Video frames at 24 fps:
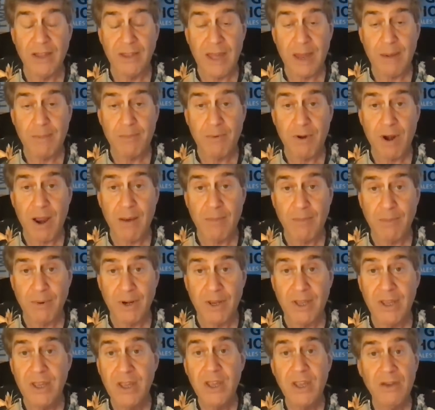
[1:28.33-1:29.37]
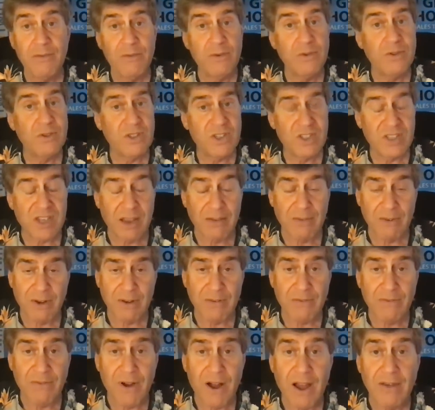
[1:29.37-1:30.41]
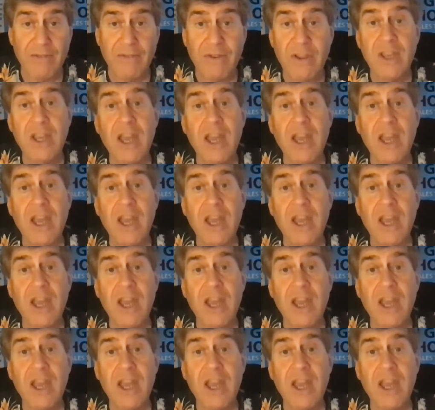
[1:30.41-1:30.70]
that property for the $75,000,